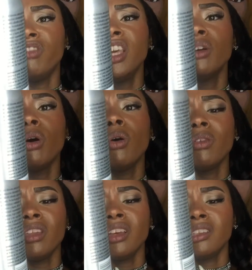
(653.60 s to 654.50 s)
Figuero.
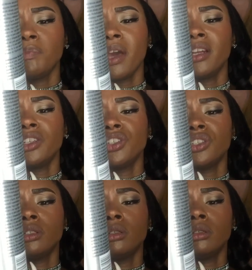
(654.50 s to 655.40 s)
I think it's Spanish.
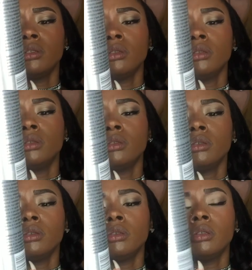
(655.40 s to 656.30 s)

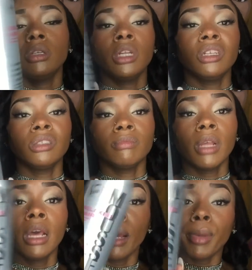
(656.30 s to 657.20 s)
It is.
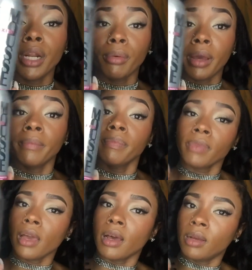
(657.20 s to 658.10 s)
But anyway,
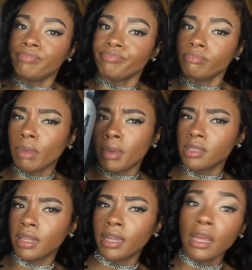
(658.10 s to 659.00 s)
maybe
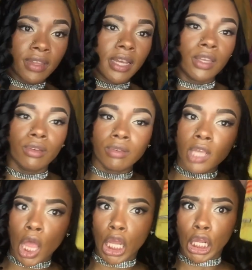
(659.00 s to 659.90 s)
it's not. And I use
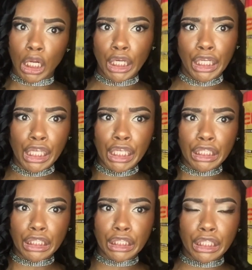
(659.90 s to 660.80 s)

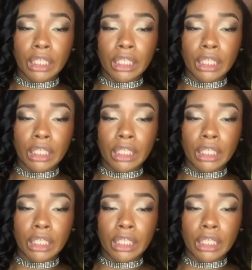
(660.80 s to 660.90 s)
these.